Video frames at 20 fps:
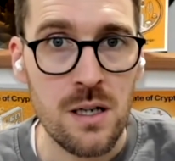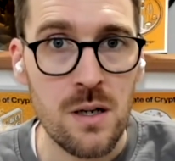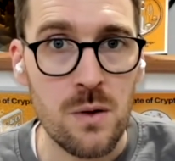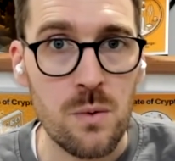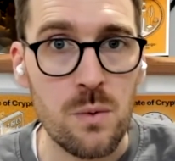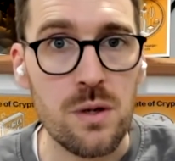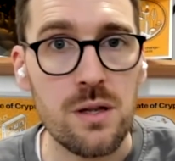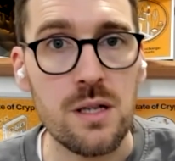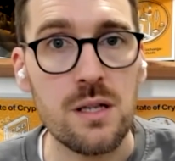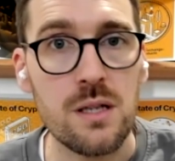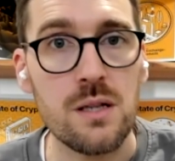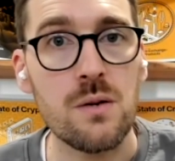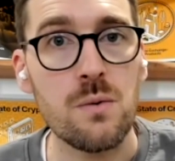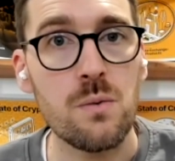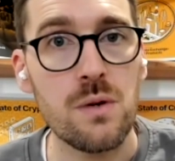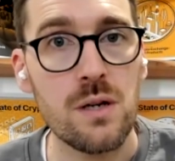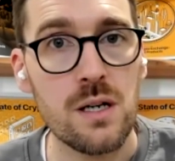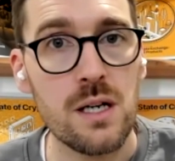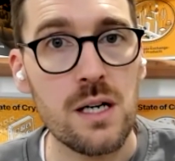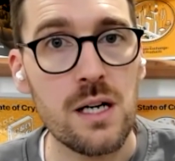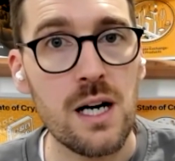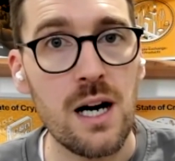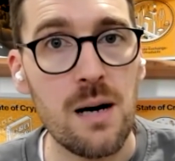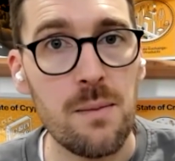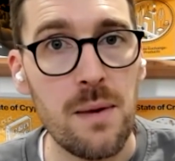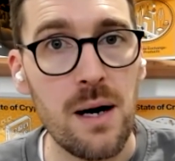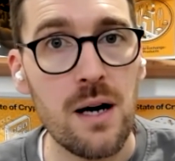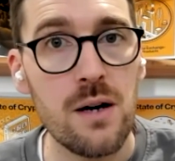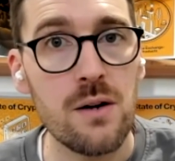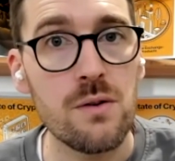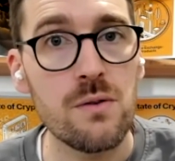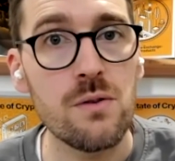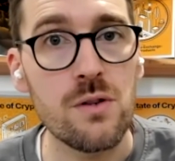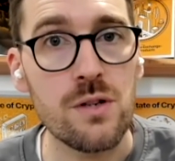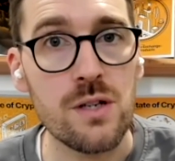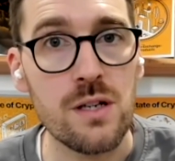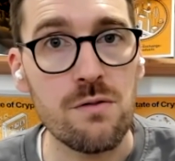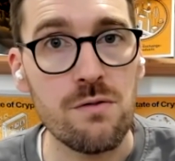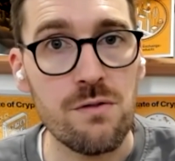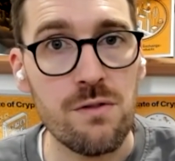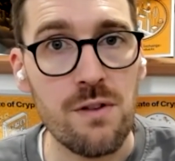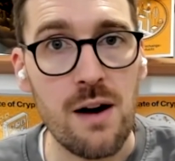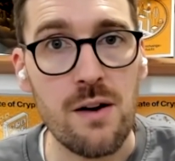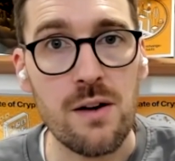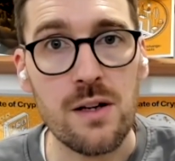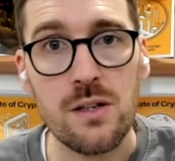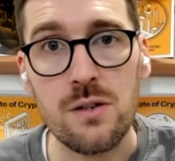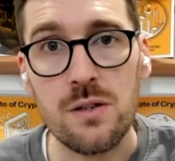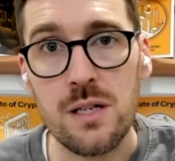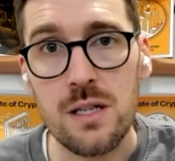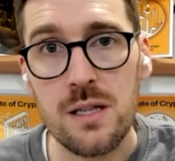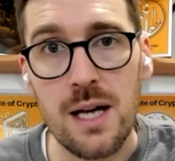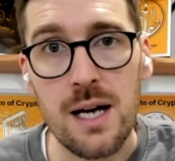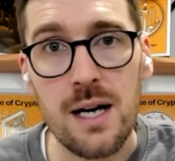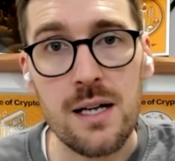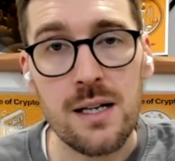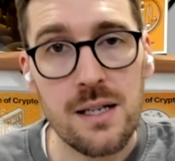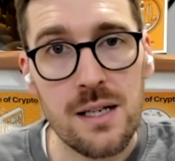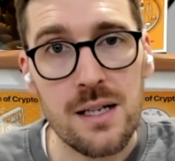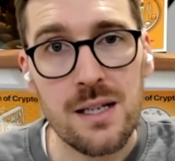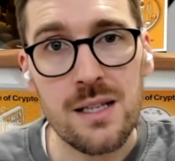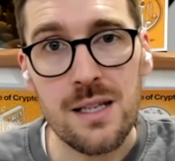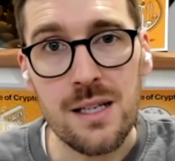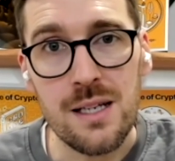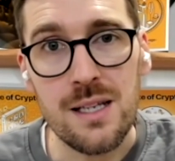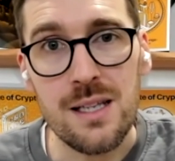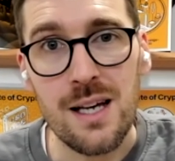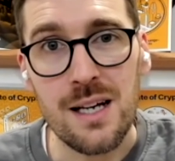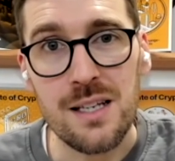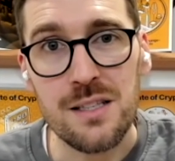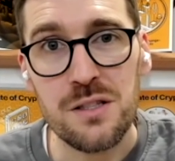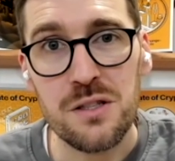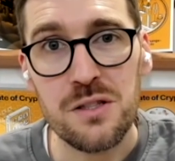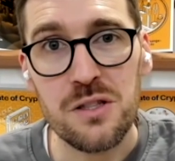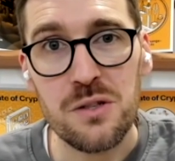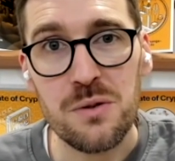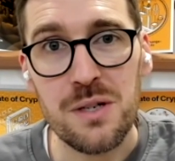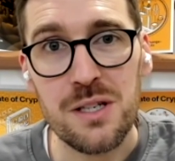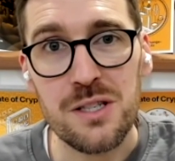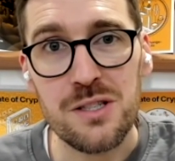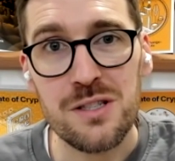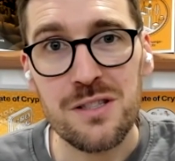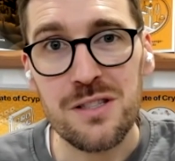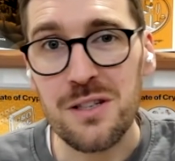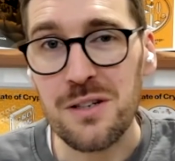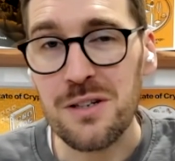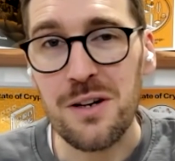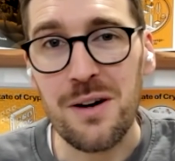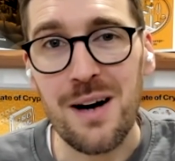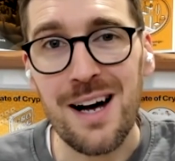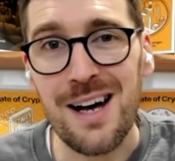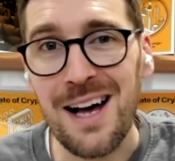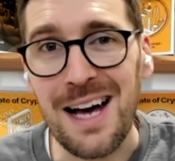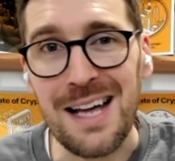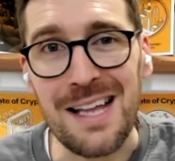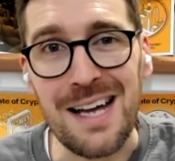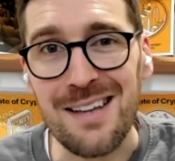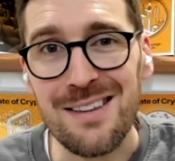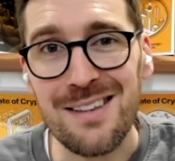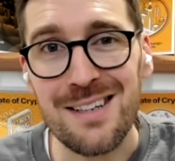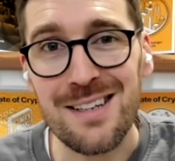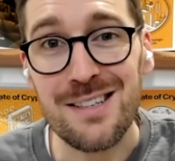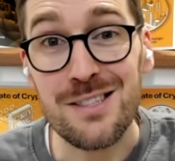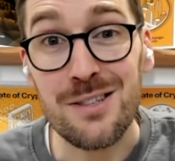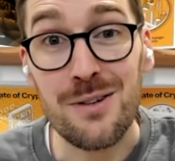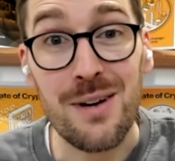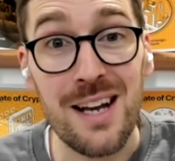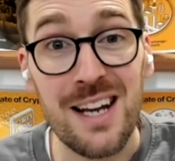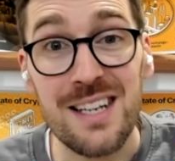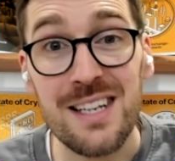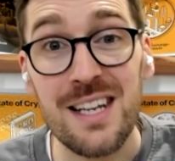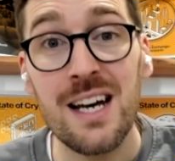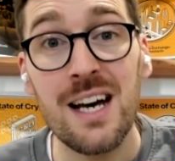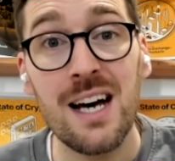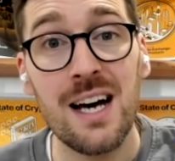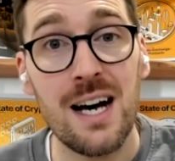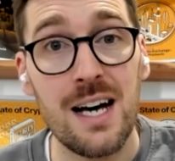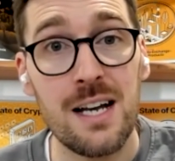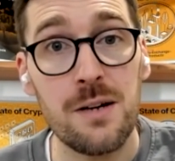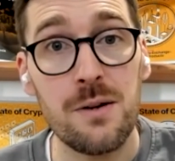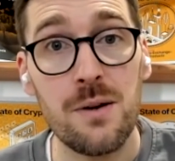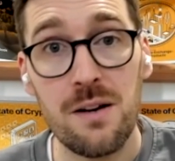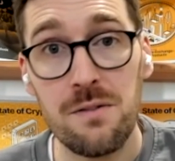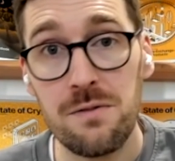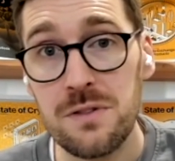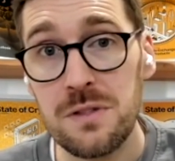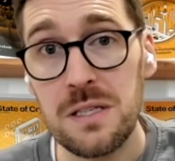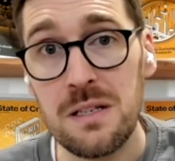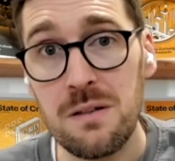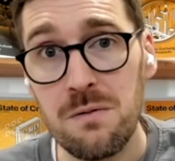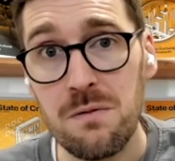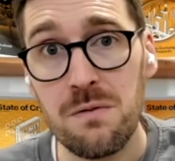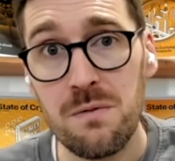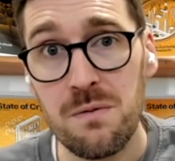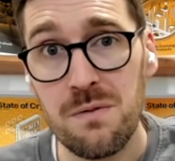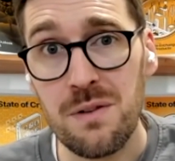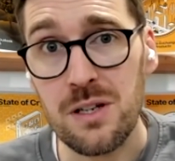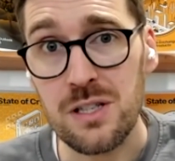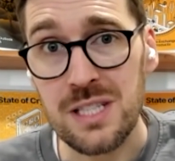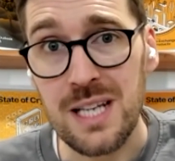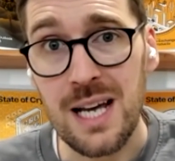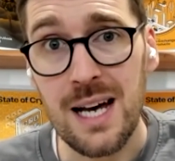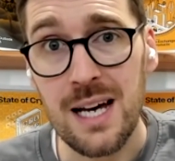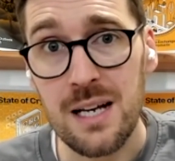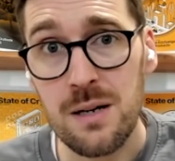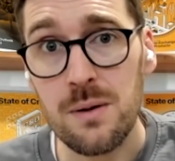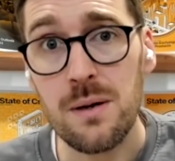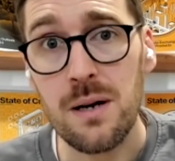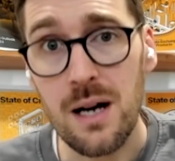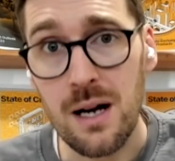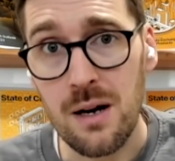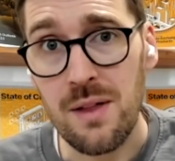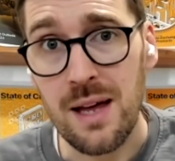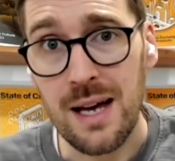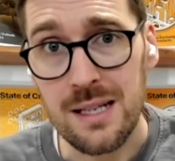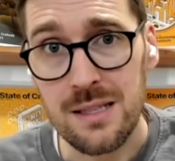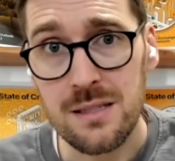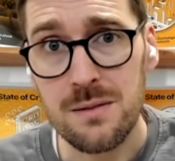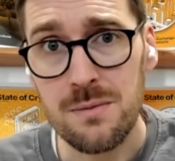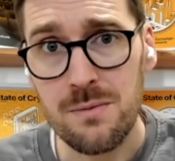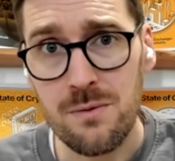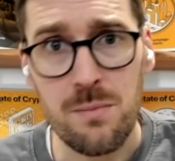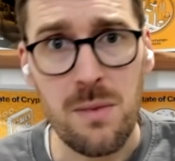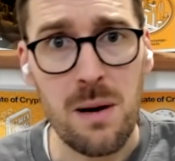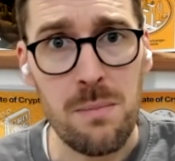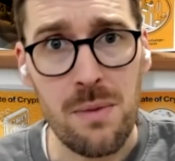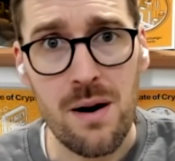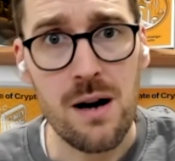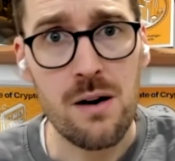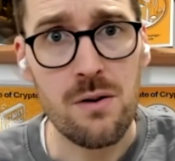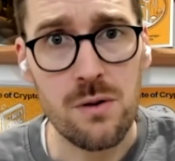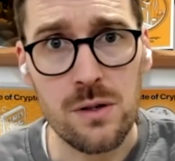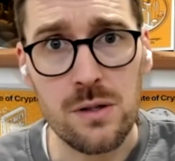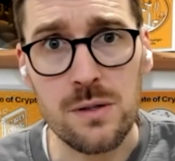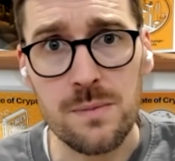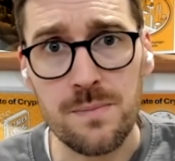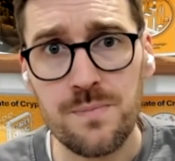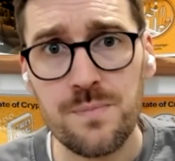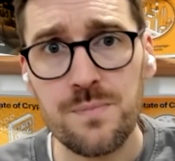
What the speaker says: we think that we're going to come out looking very good in that situation. So no, I think it's great, and I've seen firsthand how that's, from a prior role,